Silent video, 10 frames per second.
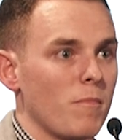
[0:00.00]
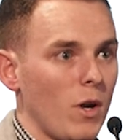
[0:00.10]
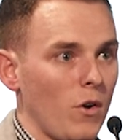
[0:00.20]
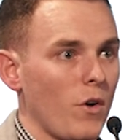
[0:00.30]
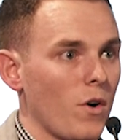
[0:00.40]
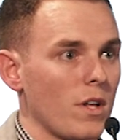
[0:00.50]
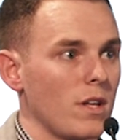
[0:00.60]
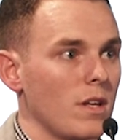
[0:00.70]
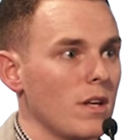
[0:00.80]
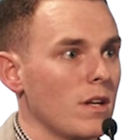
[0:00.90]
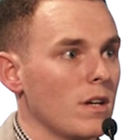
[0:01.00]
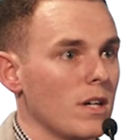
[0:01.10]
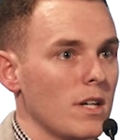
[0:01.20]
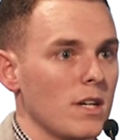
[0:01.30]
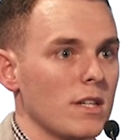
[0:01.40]
Align RT
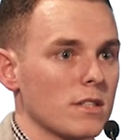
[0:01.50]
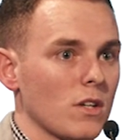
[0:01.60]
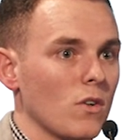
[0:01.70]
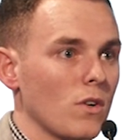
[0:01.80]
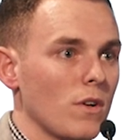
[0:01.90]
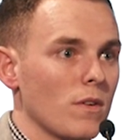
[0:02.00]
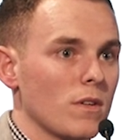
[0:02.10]
is a good